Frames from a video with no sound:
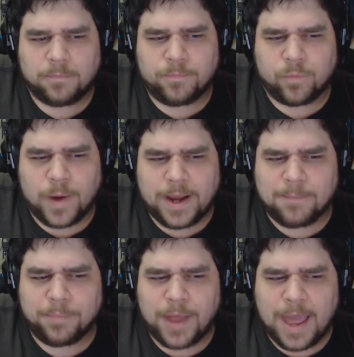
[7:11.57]
Red
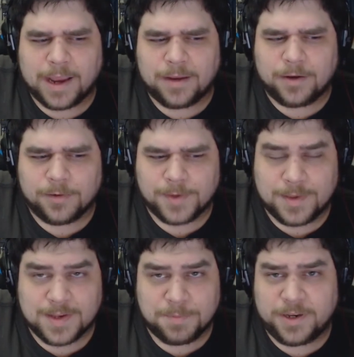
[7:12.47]
and black in terms
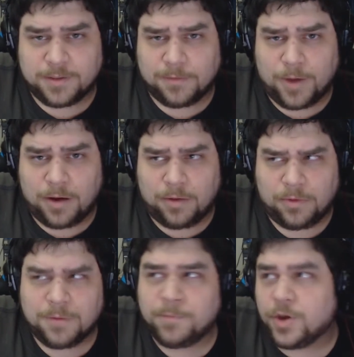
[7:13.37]
of this particular model
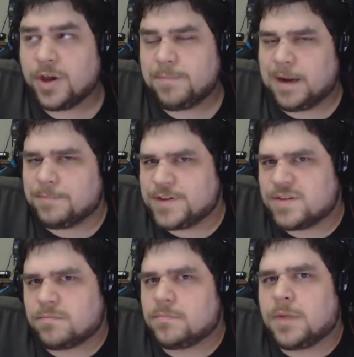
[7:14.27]
look good, but I'm
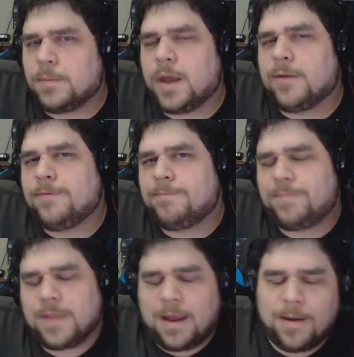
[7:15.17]
just not
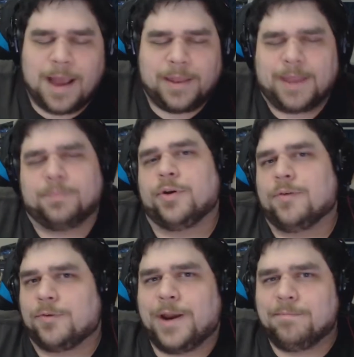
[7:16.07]
I like blue
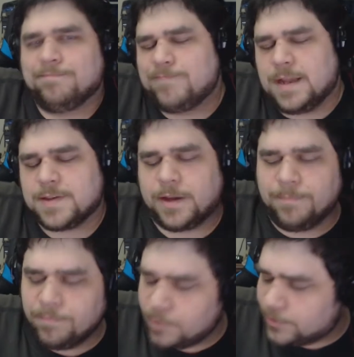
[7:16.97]
over red. That's all.
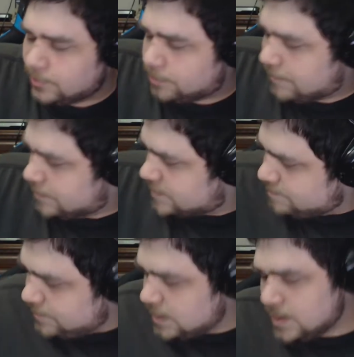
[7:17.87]
Personal preference.
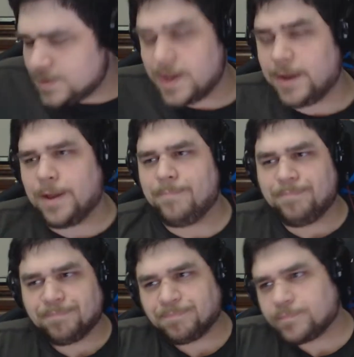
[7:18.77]
But anyway,
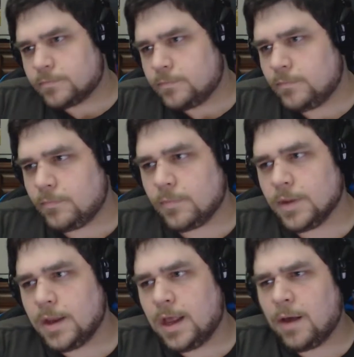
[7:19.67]

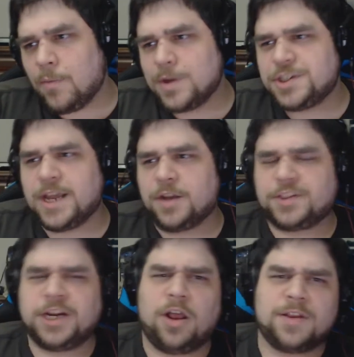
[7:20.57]
once you get the
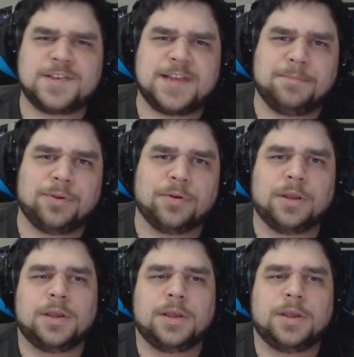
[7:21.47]
chair all assembled,